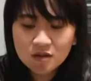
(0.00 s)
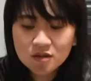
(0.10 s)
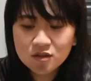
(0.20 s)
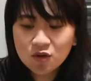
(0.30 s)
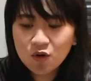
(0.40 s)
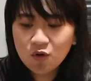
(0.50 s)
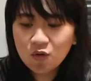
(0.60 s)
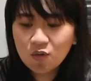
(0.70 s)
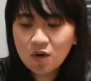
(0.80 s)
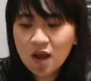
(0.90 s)

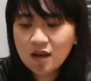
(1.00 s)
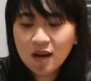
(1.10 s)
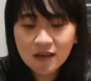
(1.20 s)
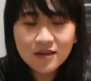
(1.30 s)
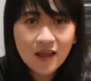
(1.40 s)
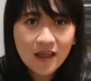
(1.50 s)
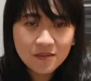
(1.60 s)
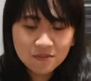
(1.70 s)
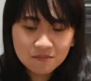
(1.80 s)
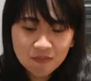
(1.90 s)
So I like that.
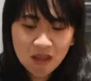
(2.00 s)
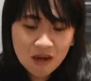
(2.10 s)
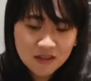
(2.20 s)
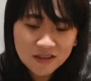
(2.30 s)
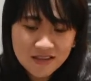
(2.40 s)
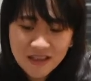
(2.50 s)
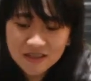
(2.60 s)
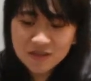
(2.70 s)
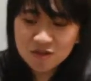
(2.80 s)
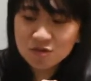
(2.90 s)
I like the
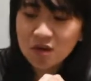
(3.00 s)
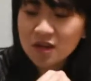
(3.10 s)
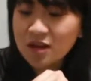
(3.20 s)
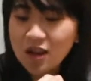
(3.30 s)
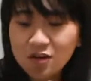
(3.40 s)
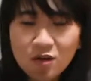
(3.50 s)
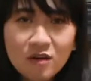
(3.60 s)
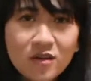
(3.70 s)
taste too. I know.